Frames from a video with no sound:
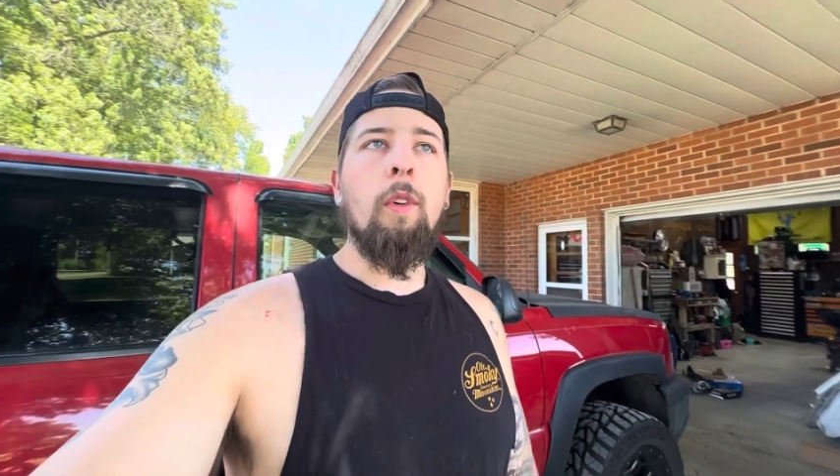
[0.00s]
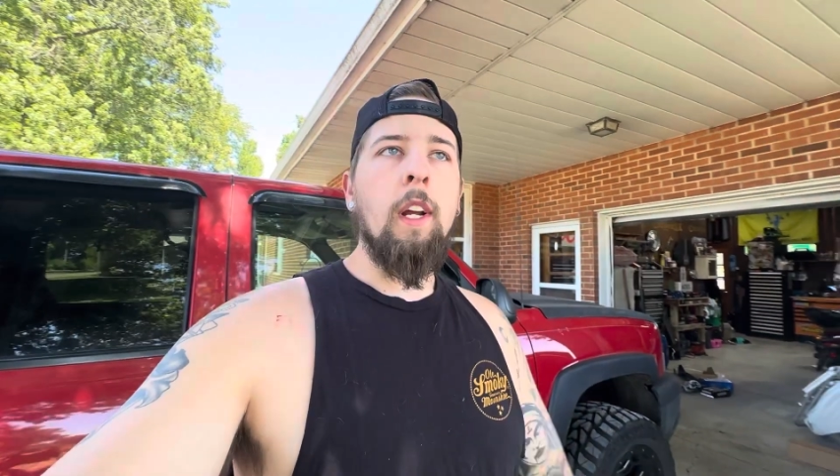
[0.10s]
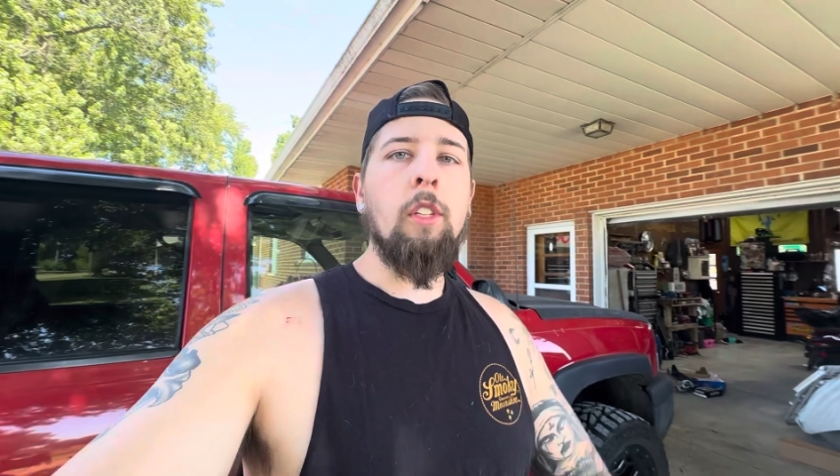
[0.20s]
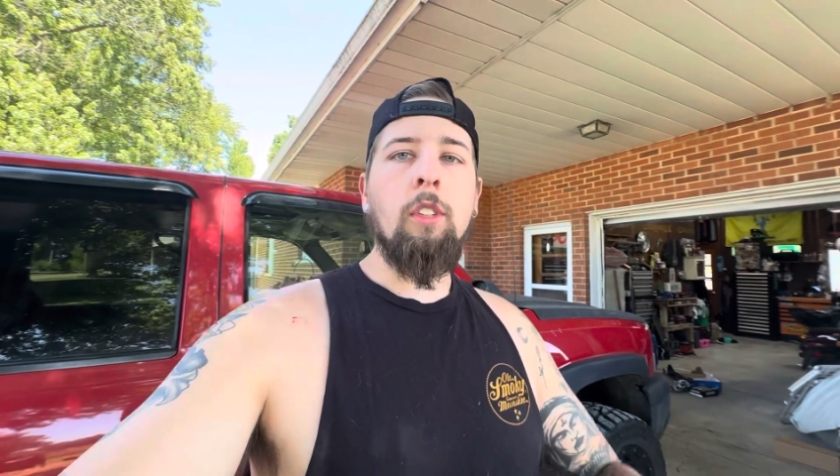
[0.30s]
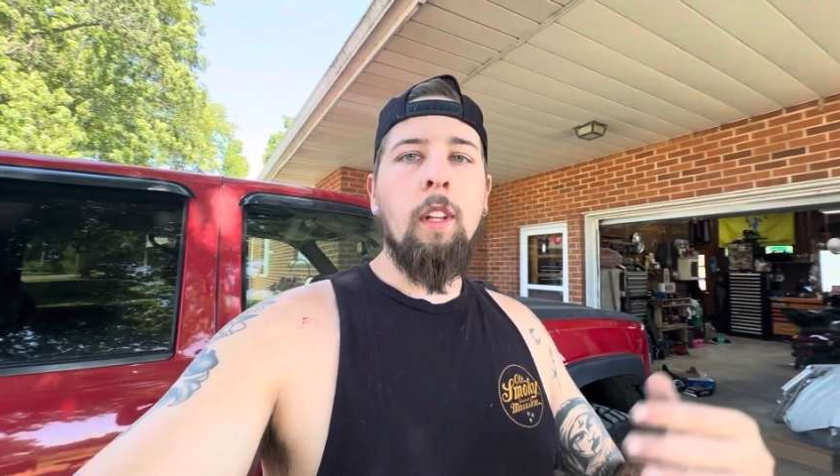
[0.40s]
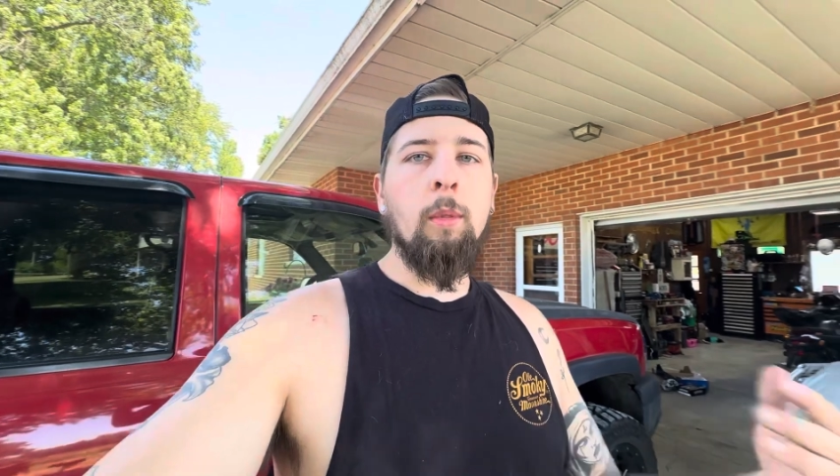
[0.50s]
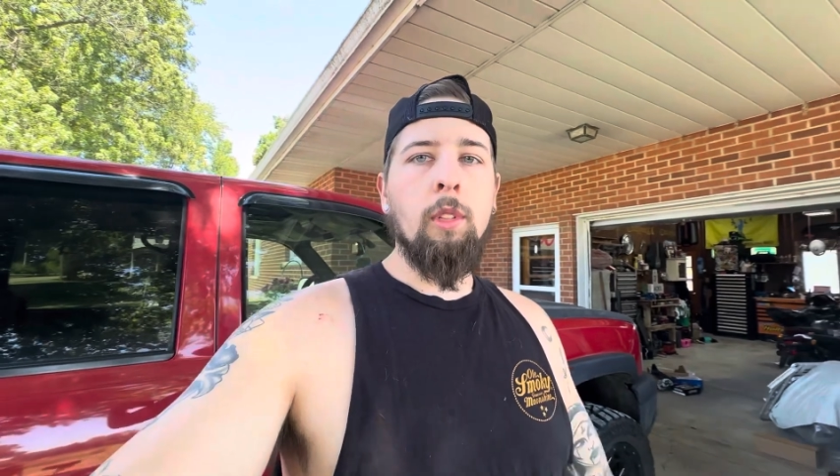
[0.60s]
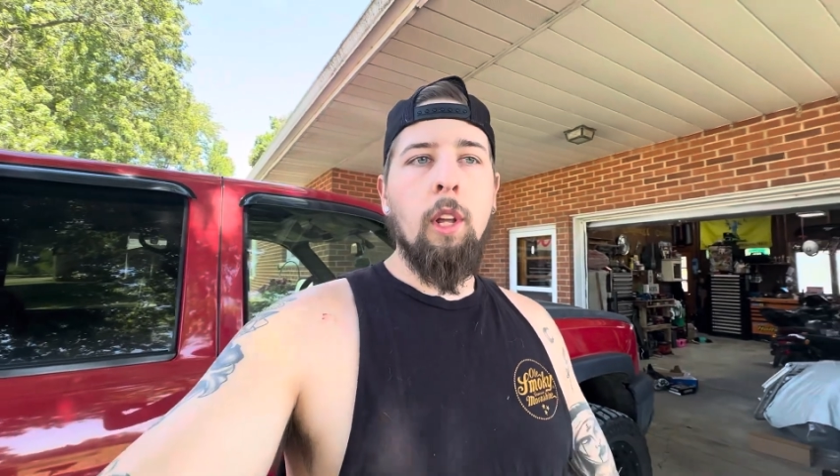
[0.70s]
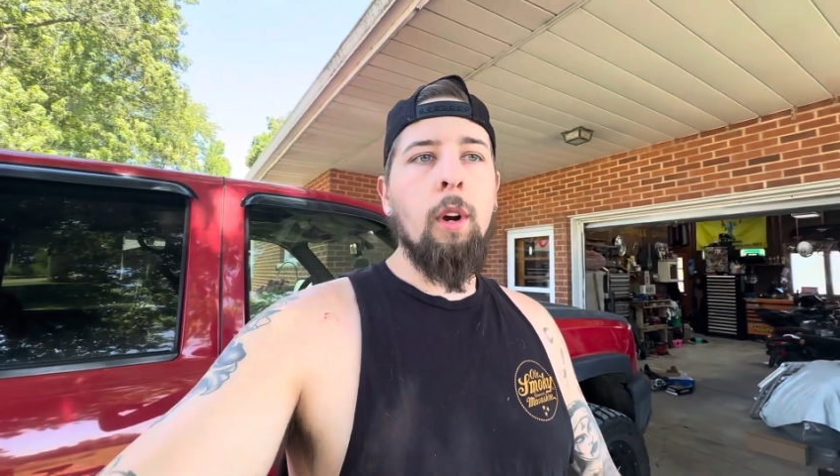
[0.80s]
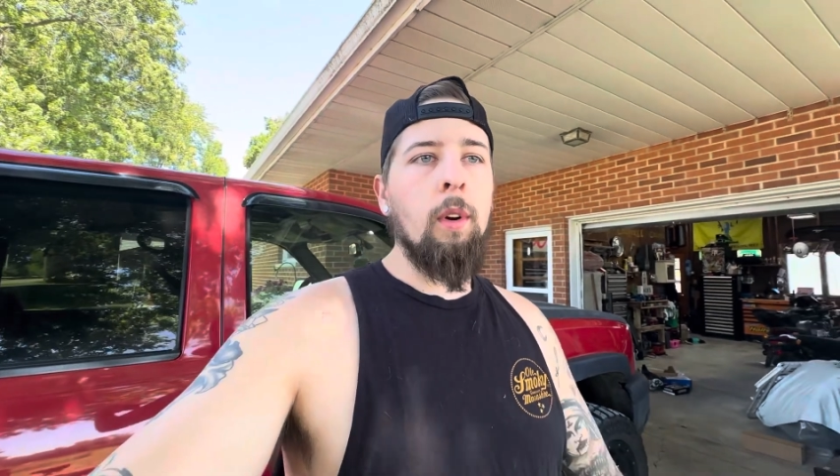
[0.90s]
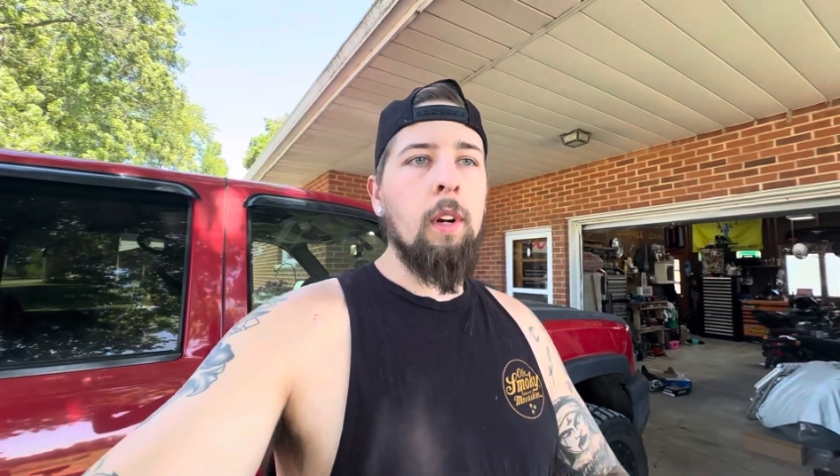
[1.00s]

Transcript: Ranger that was lowered,